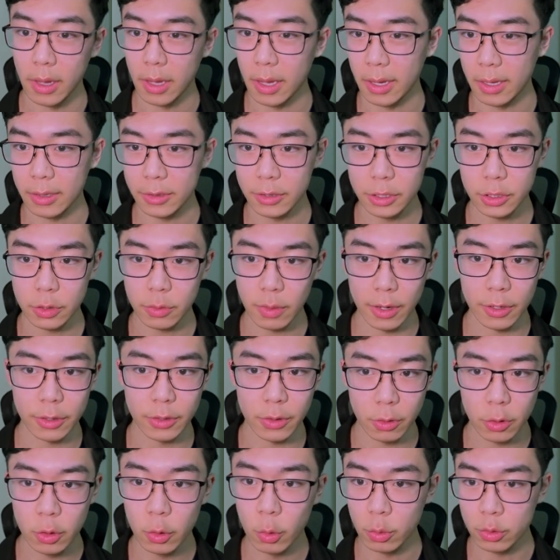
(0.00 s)
just around
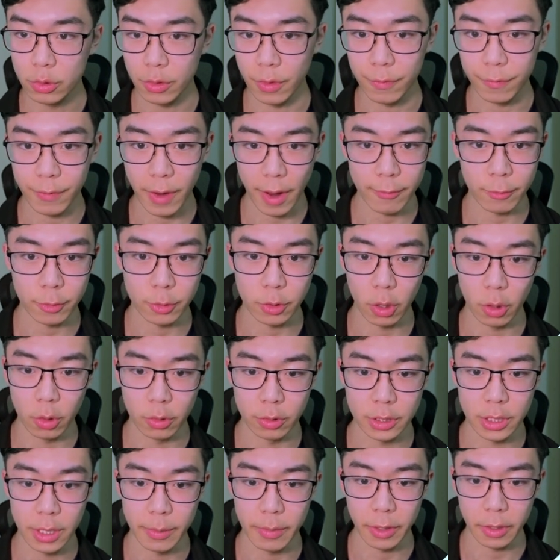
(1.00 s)
$200 to
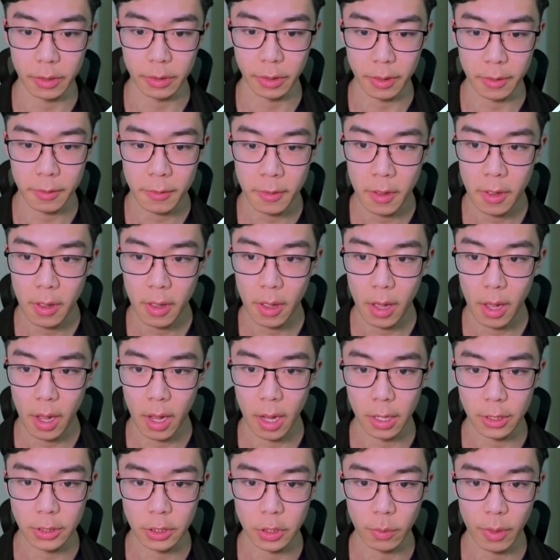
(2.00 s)
$500 typically.
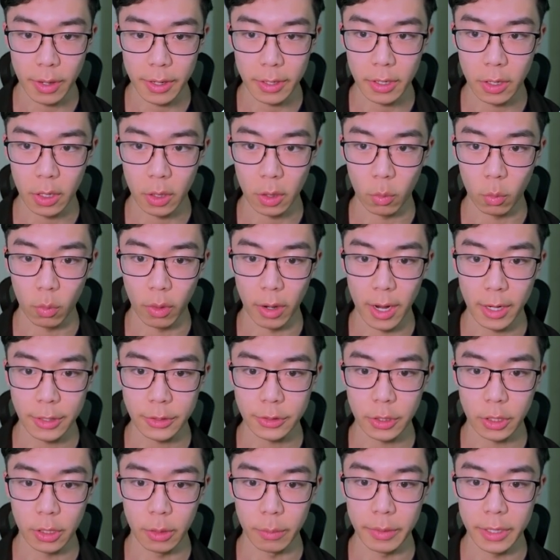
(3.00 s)
So right here, we're
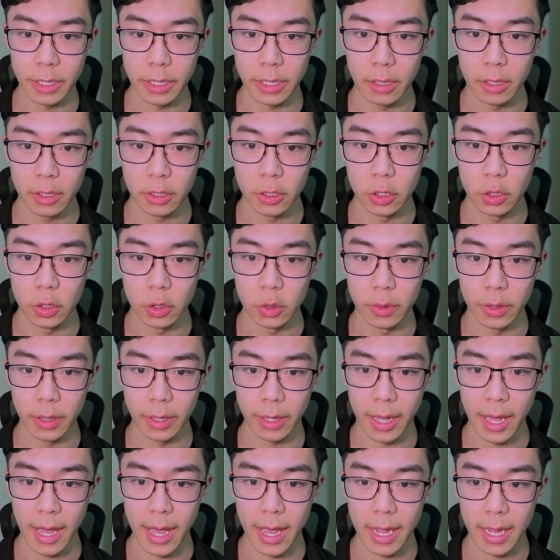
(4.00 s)
actually going to be
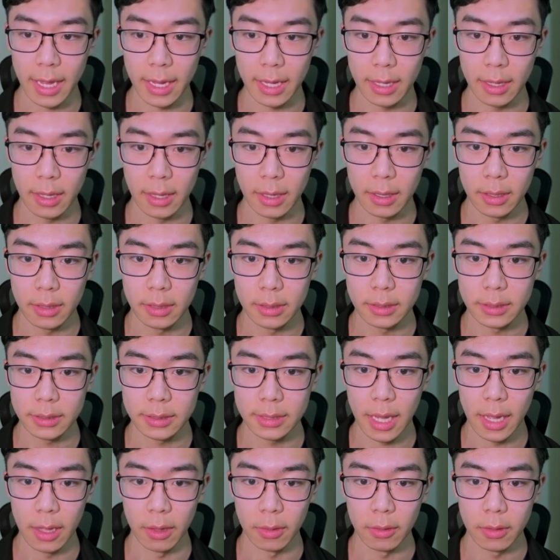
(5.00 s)
doing a
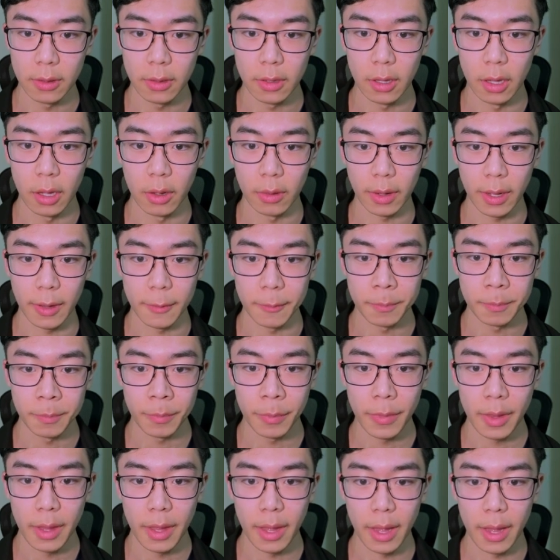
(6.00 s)
sell, okay?
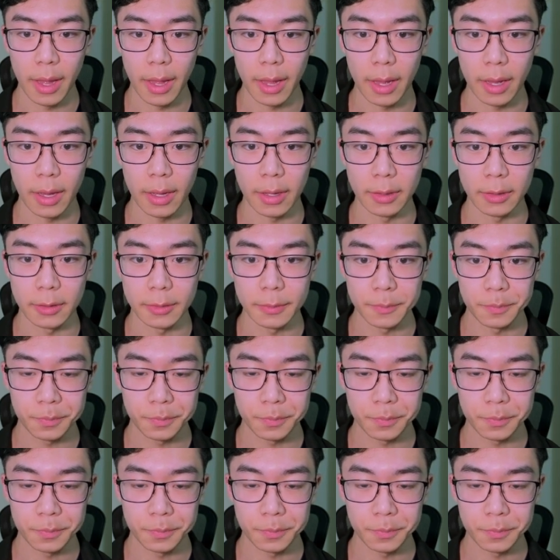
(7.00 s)
And